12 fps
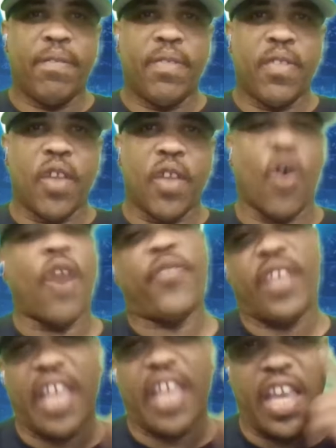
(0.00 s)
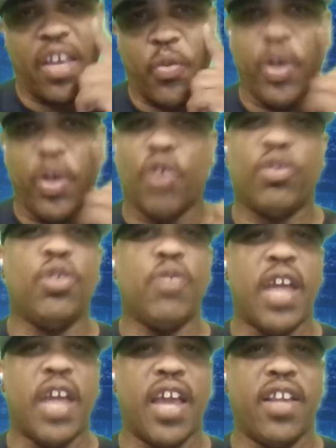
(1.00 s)
oh, I forget. We don't do
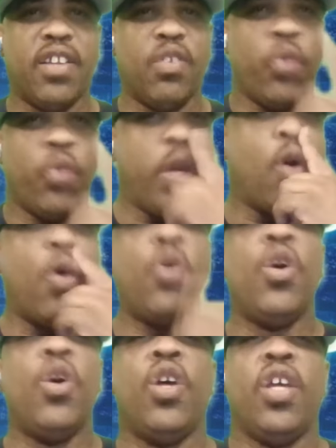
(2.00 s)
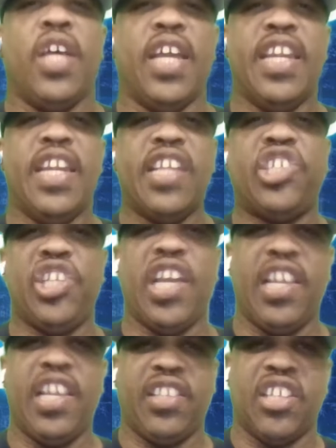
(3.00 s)
that. We don't
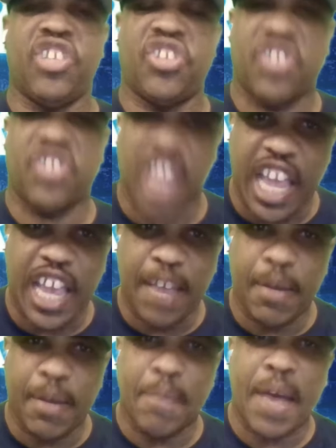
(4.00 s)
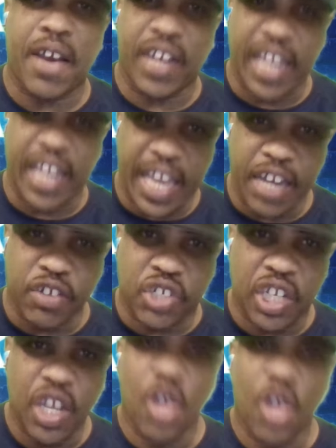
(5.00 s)
initiate the same amount of
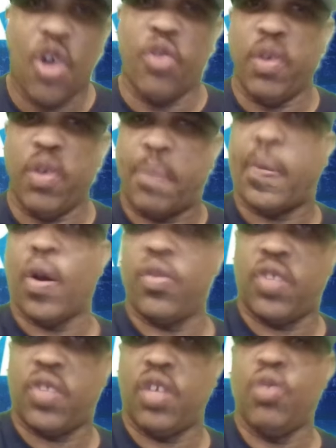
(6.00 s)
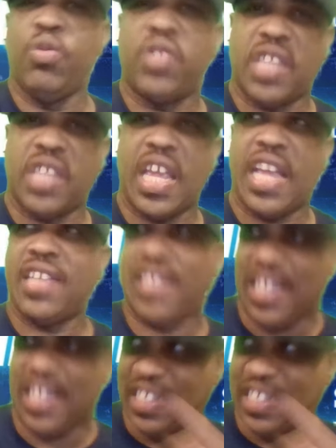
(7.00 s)
energy on the person who says he's